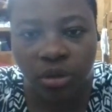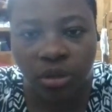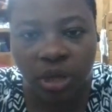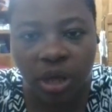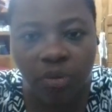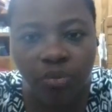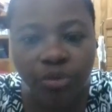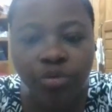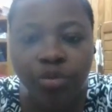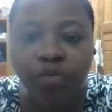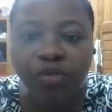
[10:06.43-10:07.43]
Now we
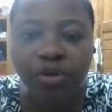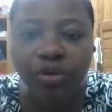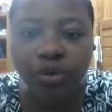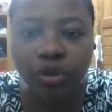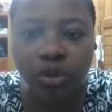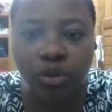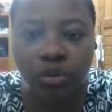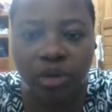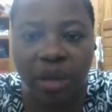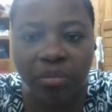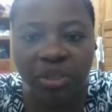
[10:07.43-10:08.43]
remove the root node
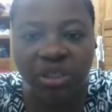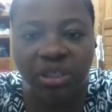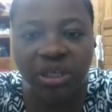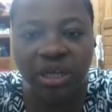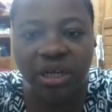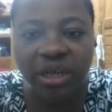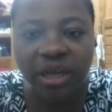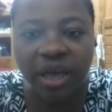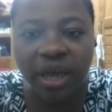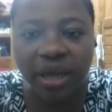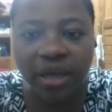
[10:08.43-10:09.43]
and place it at the
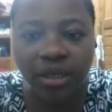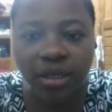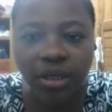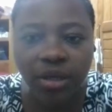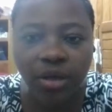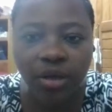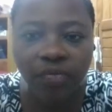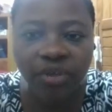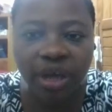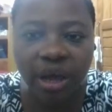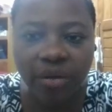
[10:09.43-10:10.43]
end of
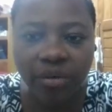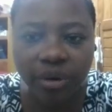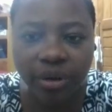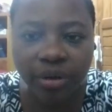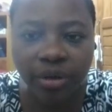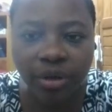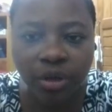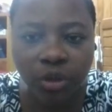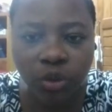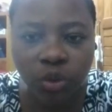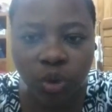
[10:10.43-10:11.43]
the array.
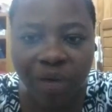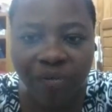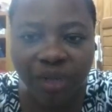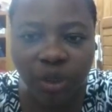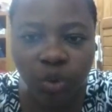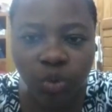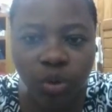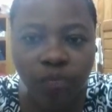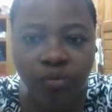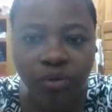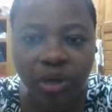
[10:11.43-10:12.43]
So after
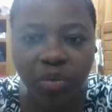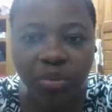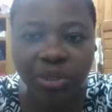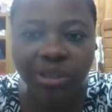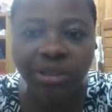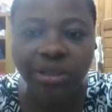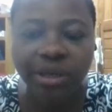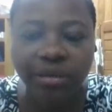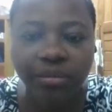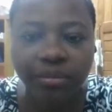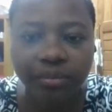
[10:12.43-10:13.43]
12, we now place 10.